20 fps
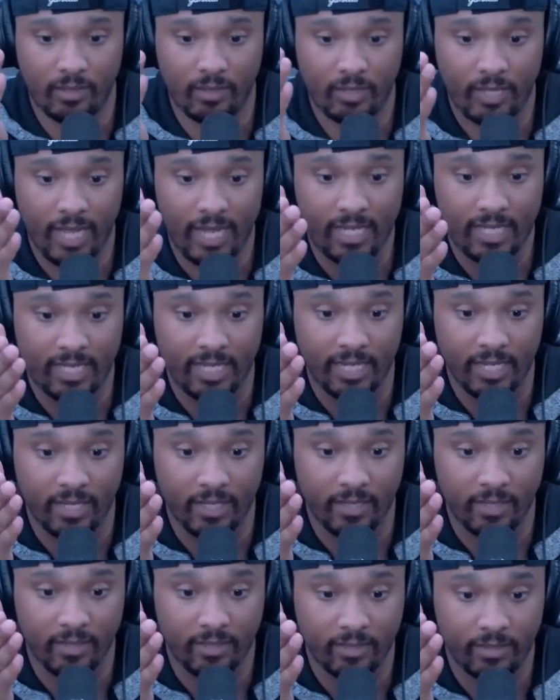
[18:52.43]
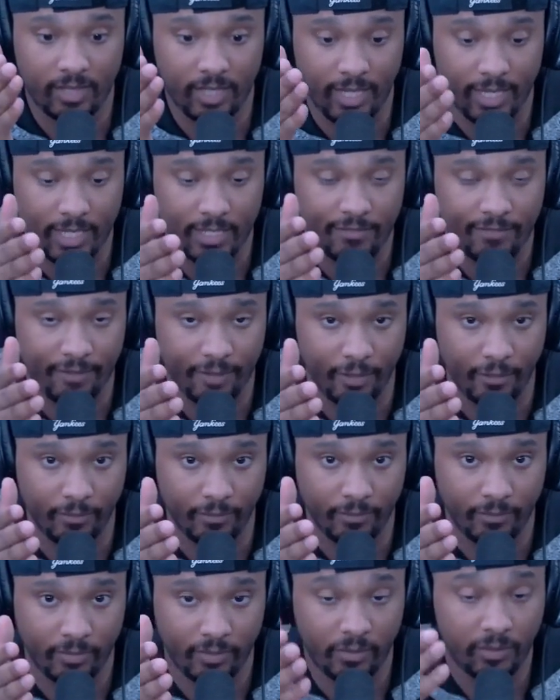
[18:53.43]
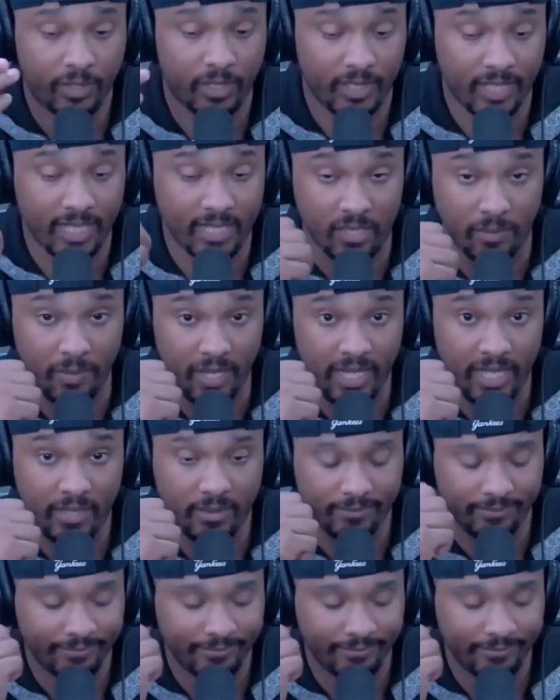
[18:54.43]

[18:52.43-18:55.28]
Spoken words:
they did to his film, if they would have done that to me,